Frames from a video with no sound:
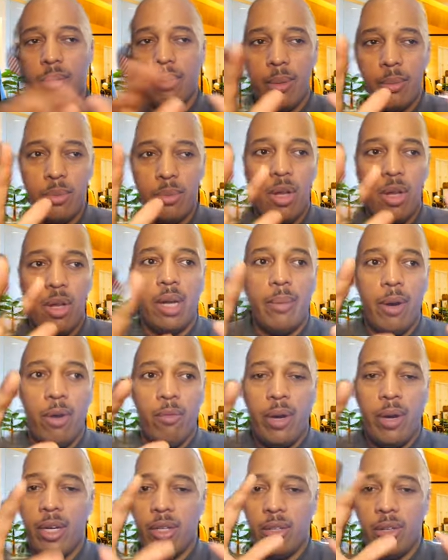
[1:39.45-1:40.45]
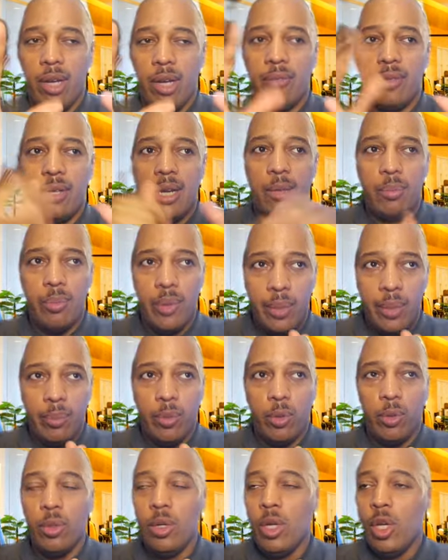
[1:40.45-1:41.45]
but I'm just talking about regular everyday
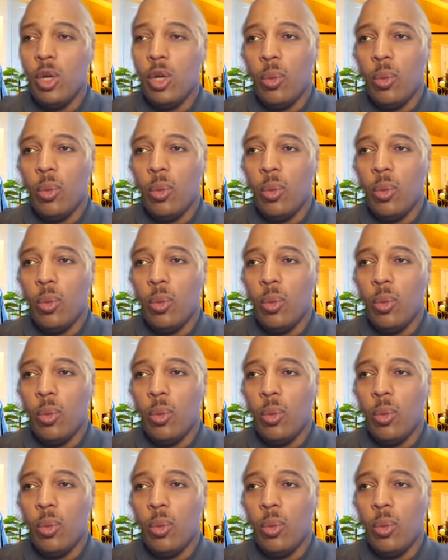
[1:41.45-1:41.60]
people,